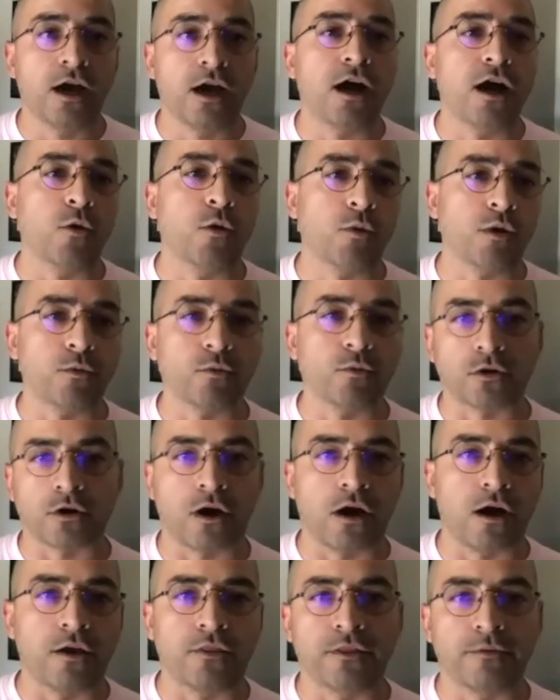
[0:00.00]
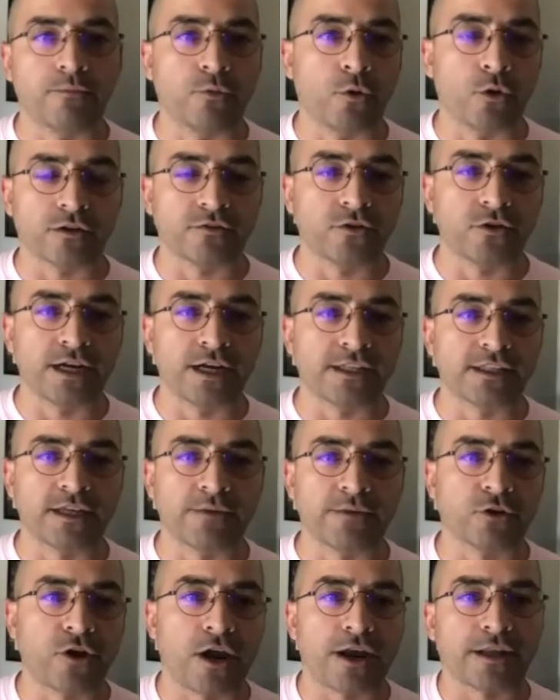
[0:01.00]
We were on the board of the United
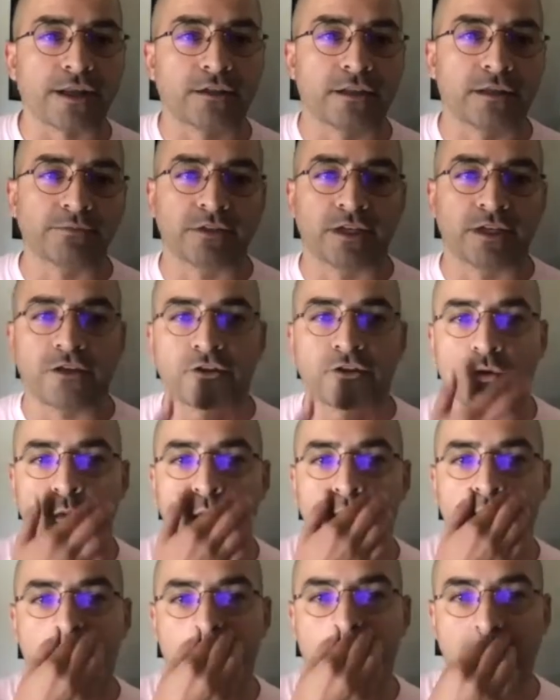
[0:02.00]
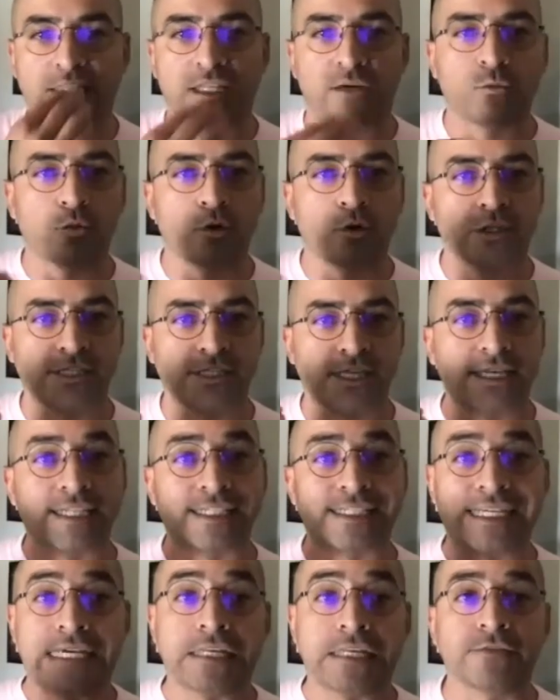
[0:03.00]
Democratic Club together when that club was in
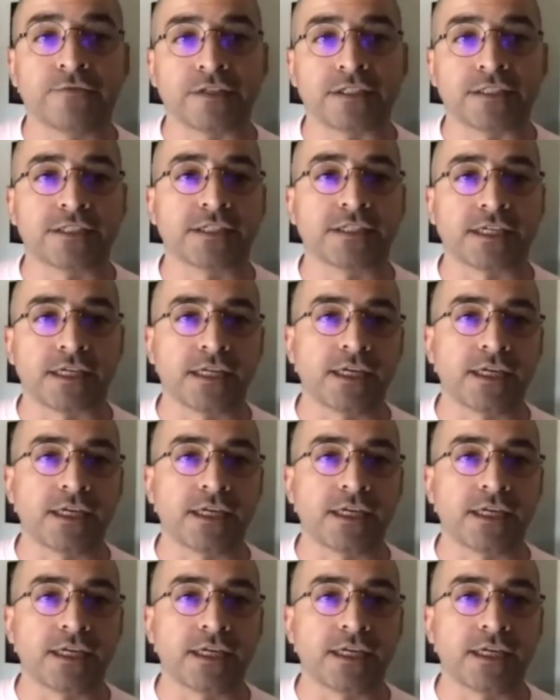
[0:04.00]
its infancy.